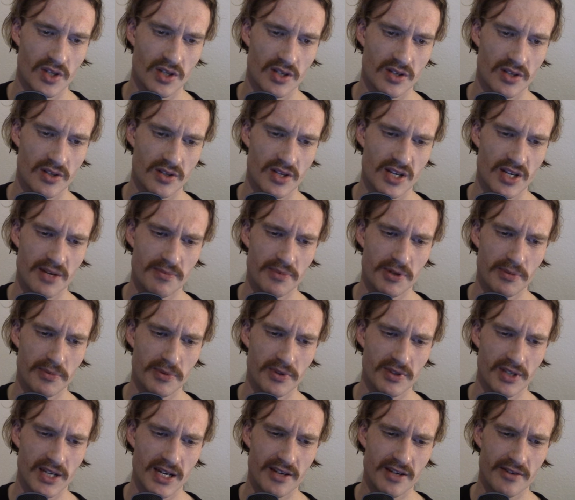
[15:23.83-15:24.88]
So yeah, people
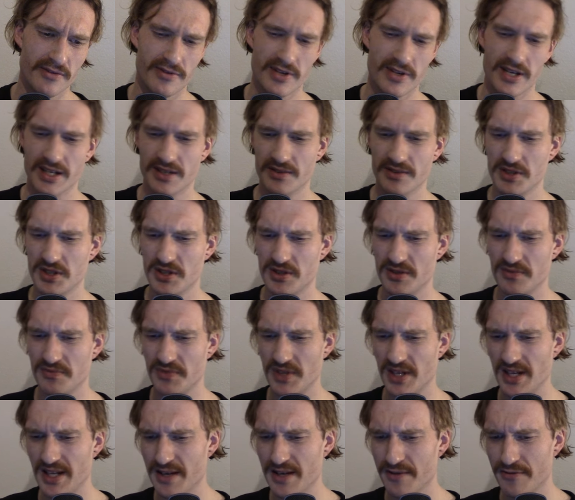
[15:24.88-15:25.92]
kind of like, you know,
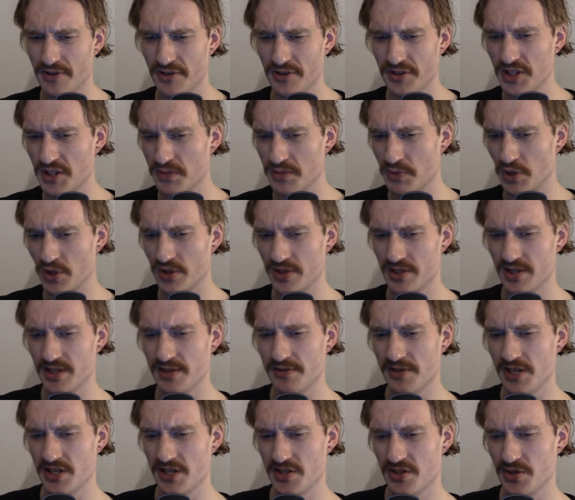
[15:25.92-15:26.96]
live on these boats, and if
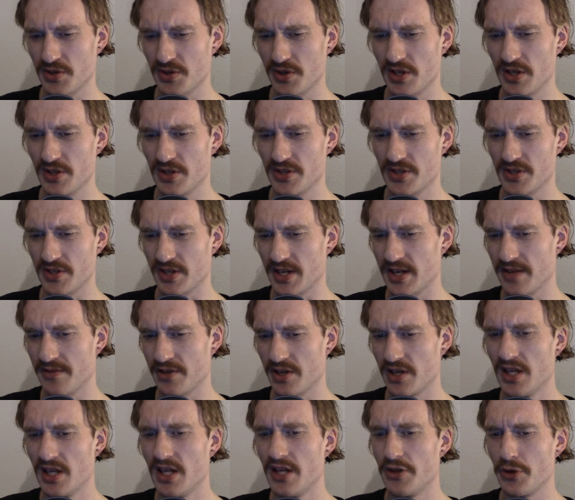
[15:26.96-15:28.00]
they're so close together,
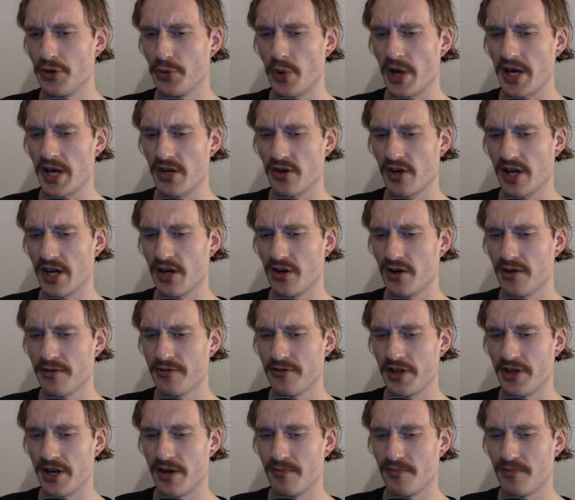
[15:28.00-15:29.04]
the way you get off
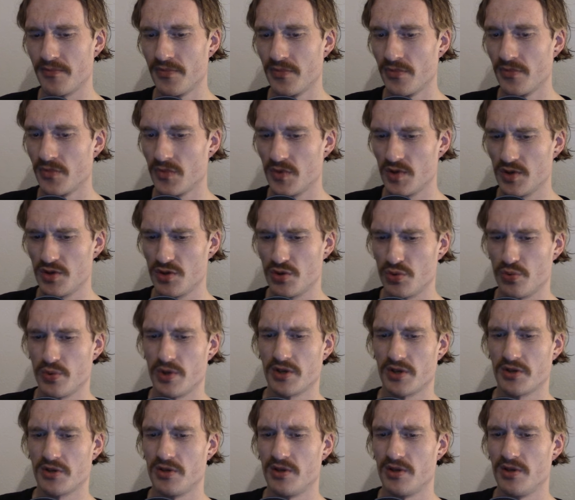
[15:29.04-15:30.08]
them is to
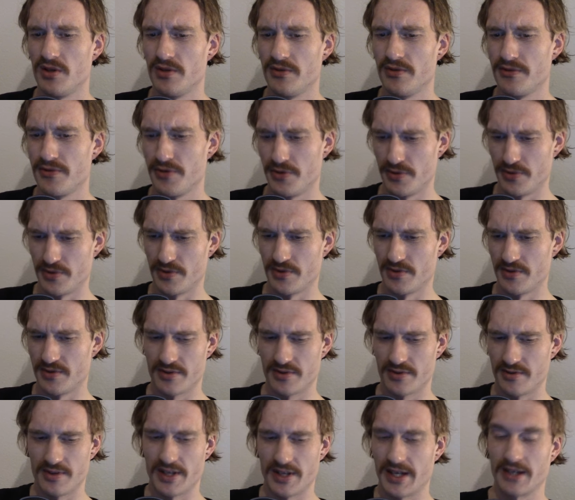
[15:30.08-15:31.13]
walk all through,
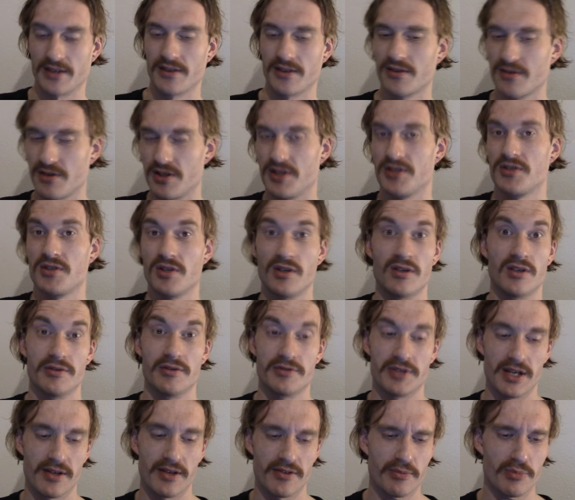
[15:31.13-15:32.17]
like across all of the
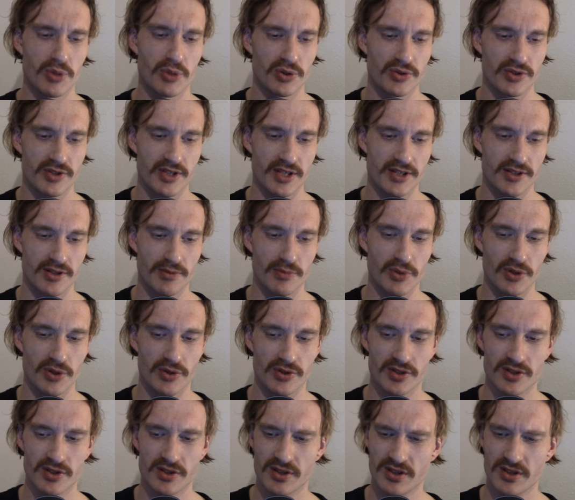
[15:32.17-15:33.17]
other boats, I suppose.